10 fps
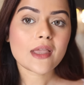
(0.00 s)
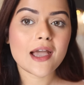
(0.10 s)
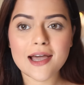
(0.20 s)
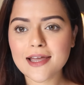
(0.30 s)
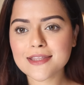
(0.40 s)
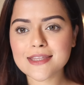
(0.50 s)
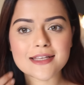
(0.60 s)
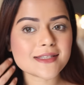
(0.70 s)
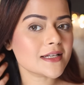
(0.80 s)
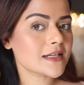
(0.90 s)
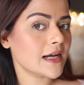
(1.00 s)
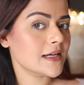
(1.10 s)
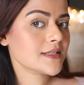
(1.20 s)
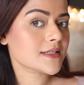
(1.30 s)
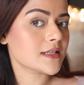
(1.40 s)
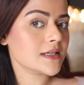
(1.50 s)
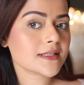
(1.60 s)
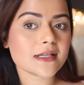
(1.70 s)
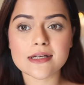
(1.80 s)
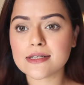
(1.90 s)
And that's it, guys.
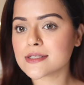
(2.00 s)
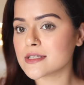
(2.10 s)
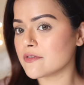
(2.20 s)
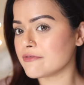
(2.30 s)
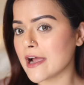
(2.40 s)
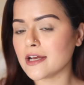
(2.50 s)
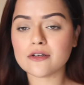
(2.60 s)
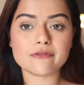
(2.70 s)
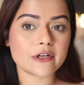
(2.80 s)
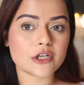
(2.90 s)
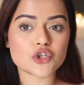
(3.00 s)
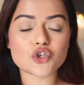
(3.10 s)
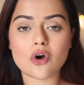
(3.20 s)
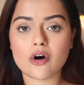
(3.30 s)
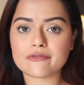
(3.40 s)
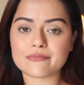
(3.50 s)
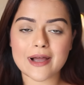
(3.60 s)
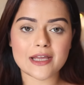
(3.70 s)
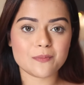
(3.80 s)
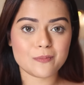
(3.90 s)
This is the final finish of
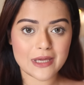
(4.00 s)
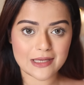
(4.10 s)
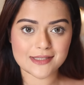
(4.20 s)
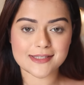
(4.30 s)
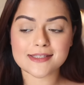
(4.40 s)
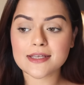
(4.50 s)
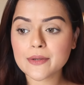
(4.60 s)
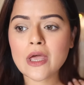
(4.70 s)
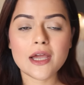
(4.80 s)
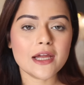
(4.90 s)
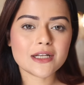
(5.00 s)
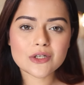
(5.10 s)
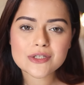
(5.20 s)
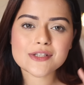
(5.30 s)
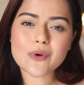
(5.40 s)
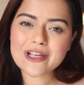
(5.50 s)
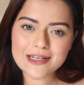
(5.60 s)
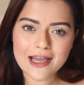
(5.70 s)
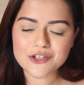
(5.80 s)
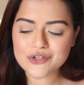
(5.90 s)
my base. It looks quite
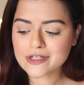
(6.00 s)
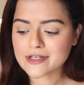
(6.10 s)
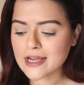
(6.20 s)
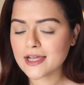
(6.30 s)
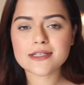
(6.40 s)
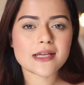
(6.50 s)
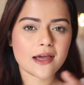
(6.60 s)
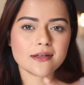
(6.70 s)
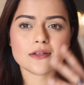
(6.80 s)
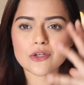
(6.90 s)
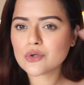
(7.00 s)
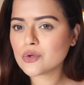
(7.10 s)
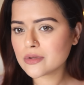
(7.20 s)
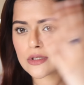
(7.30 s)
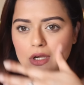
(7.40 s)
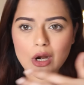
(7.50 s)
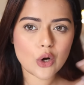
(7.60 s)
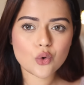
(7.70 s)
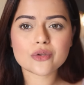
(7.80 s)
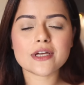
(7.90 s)
natural, right? And you know, the
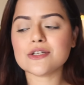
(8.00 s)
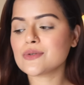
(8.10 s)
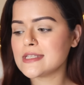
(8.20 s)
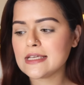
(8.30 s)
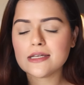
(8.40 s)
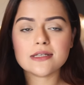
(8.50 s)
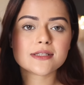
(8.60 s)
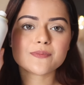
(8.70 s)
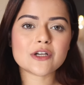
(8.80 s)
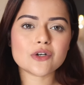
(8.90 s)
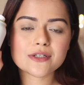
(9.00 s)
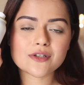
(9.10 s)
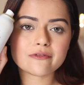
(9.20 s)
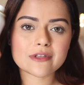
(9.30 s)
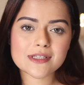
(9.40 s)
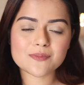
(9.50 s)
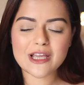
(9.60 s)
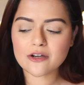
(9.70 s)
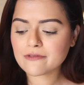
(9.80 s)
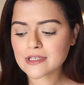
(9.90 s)
glow that you see is because of this
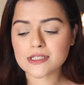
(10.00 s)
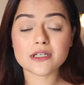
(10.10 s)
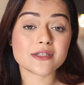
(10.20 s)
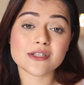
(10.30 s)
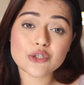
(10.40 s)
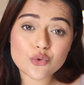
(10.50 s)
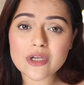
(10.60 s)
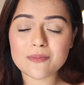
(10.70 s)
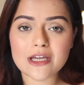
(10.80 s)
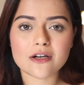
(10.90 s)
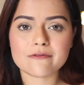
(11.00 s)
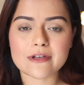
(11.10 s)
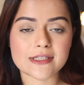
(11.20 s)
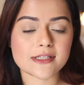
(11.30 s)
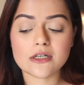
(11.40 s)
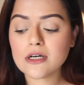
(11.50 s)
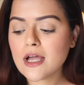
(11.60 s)
makeup fixer. It's a dewy makeup fixer